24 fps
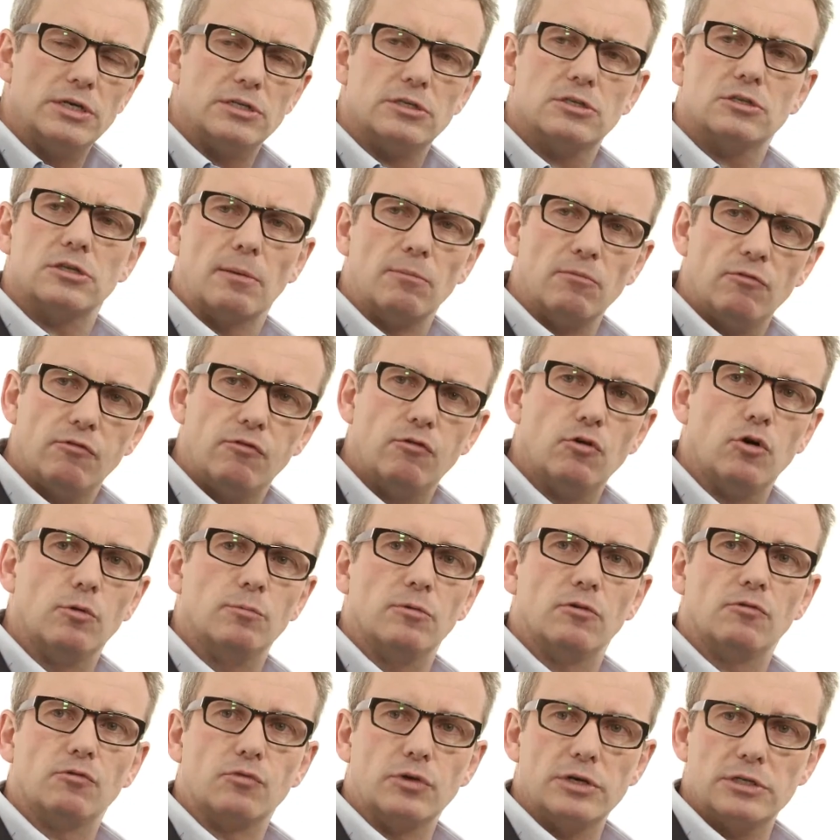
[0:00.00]
some form
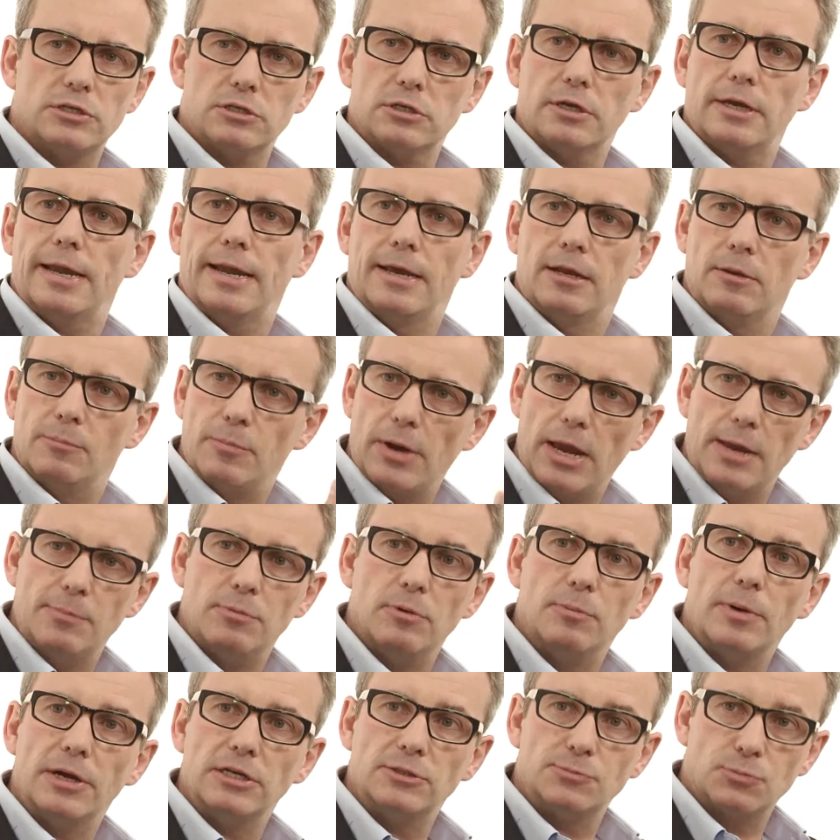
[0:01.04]
of risk in a
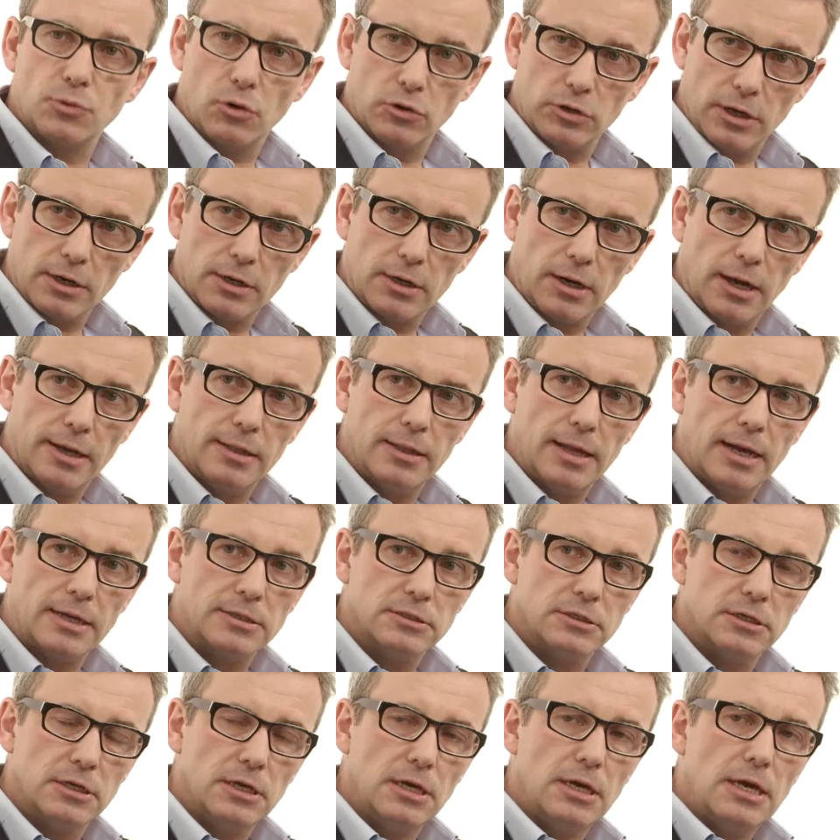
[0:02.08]
paper-based product like that.
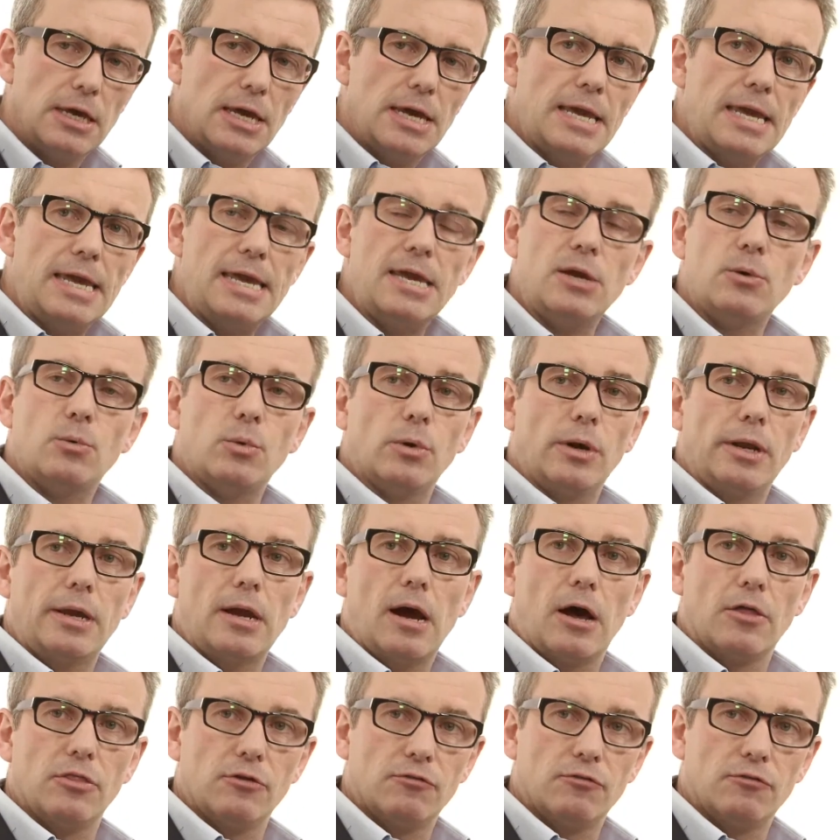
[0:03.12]
Equally, other